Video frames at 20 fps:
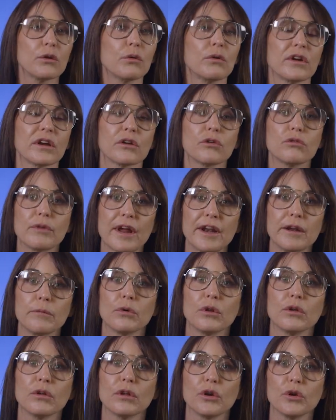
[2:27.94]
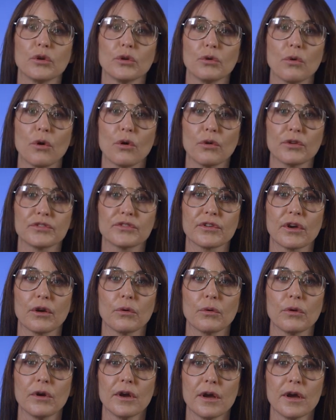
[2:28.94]
who were incredible, who
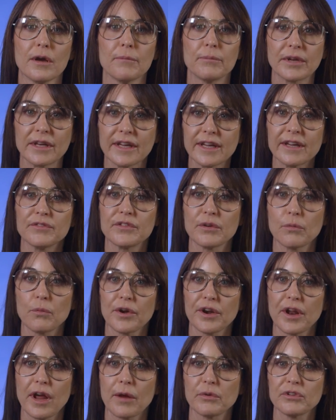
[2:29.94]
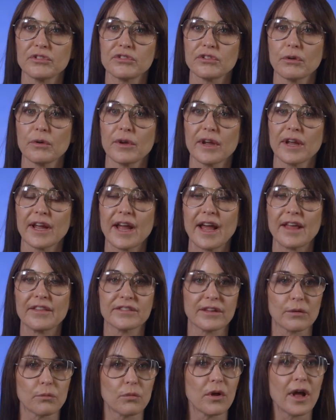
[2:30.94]
also believed in what I was doing and
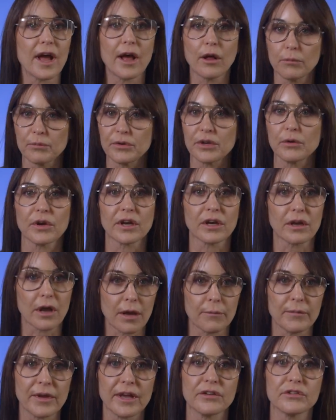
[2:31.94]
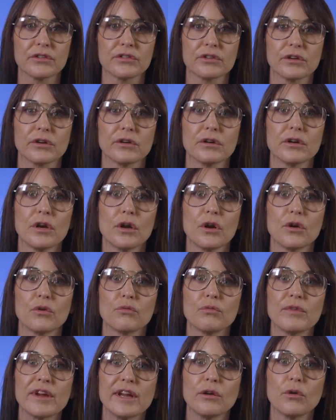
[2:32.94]
said, we'll help you and come in to
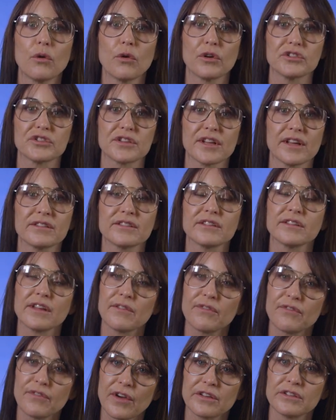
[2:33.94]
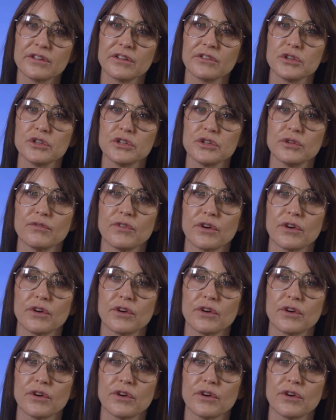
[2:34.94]
relaunch this, and they funded the new